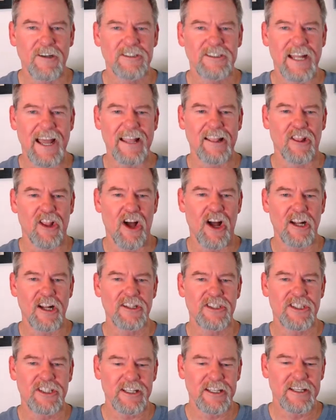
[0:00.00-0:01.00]
I
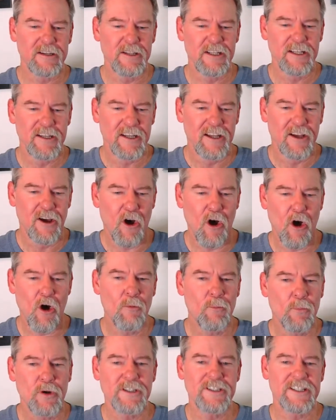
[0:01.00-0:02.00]
launched
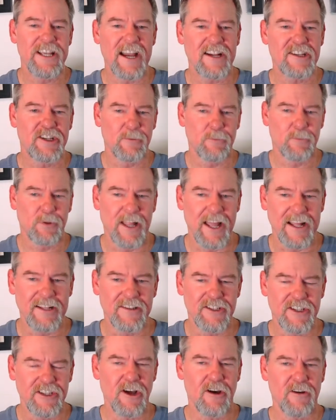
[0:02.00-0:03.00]
home protection
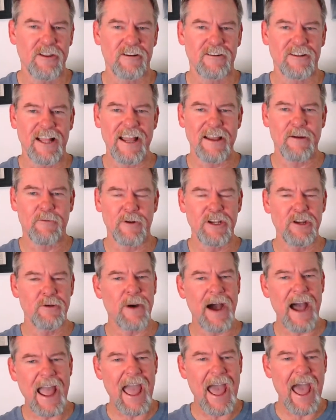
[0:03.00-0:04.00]
plans. They're like when you
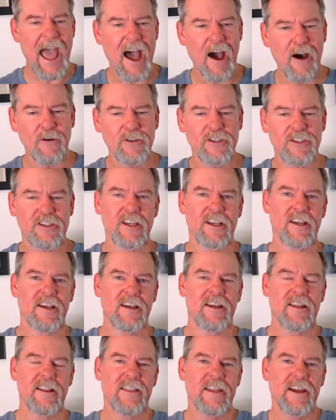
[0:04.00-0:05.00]
buy a house,
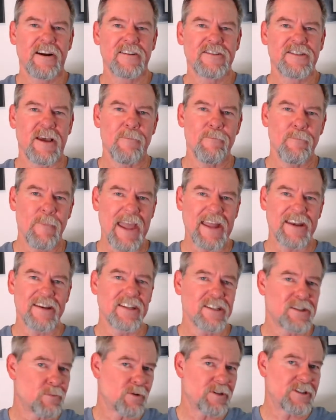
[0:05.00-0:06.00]
there's a
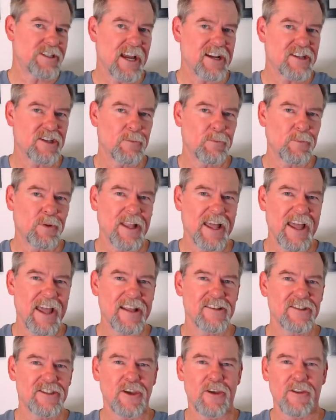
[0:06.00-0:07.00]
maintenance protection
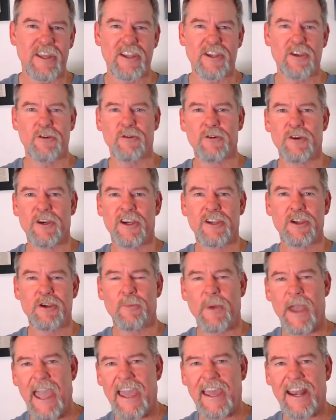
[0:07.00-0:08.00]
plan so that you
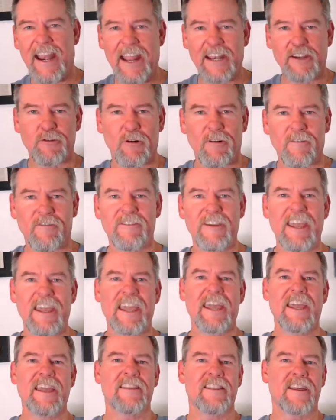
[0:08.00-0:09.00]
pay an annual
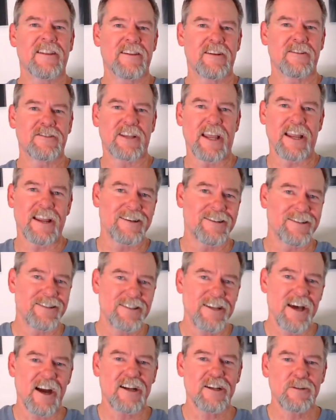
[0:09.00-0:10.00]
fee, then there's like a
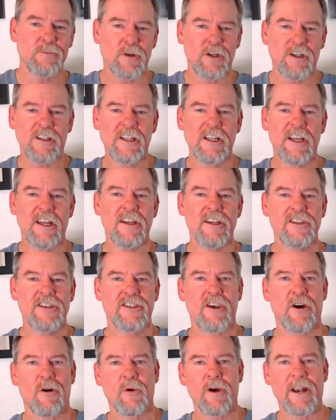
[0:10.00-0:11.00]
deductible.
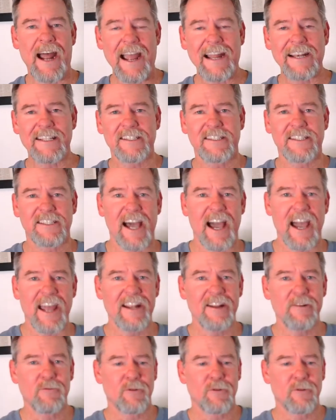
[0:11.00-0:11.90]
So what I decided